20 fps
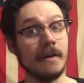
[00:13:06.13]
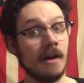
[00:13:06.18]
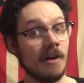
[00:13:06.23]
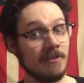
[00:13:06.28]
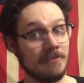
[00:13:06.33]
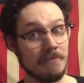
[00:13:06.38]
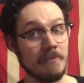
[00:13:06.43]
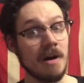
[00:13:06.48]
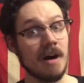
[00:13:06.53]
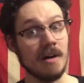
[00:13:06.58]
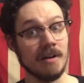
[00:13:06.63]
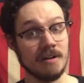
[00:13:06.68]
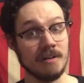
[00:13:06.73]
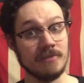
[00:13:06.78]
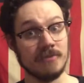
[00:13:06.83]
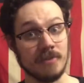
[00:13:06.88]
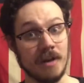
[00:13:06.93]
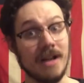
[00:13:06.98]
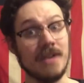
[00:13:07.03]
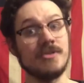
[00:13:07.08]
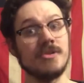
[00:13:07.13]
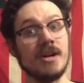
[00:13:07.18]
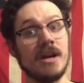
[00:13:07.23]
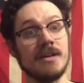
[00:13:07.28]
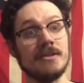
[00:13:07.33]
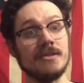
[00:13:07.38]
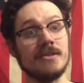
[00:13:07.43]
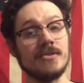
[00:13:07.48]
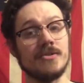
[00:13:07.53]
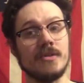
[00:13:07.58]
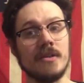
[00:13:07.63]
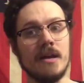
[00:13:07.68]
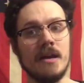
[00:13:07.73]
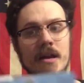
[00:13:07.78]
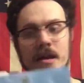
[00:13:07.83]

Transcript: of manga franchises.